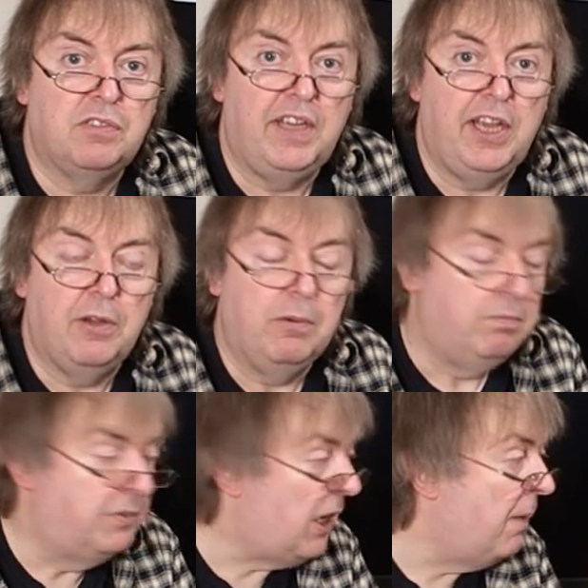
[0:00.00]
for you.
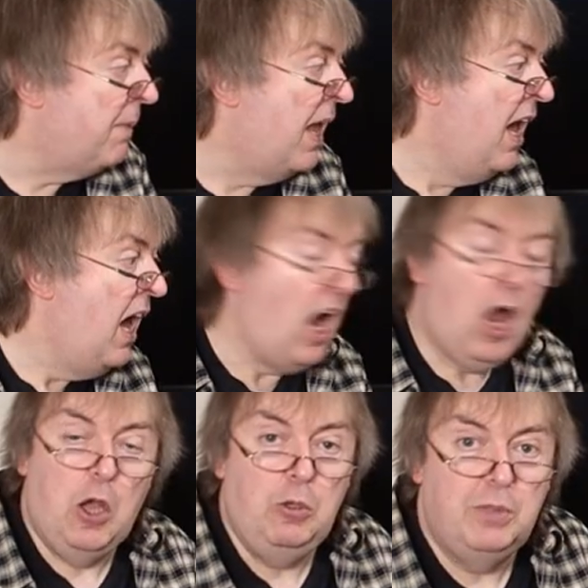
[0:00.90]
So
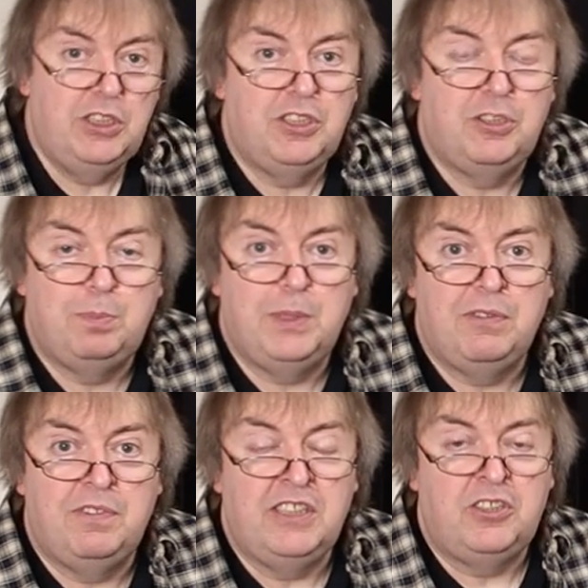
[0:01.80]
I hope this has been
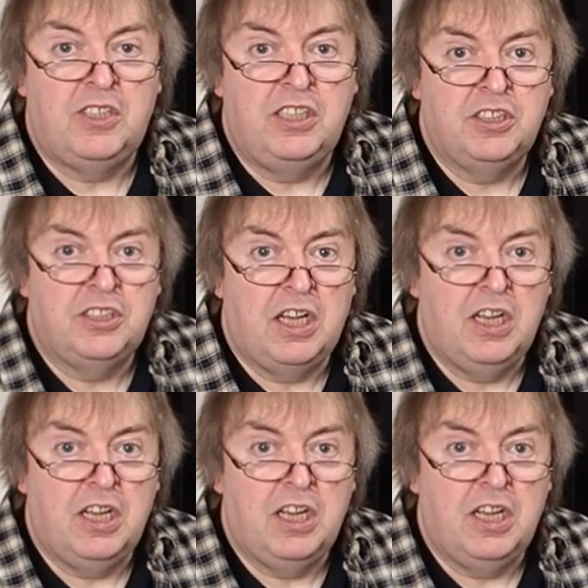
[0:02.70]
of interest.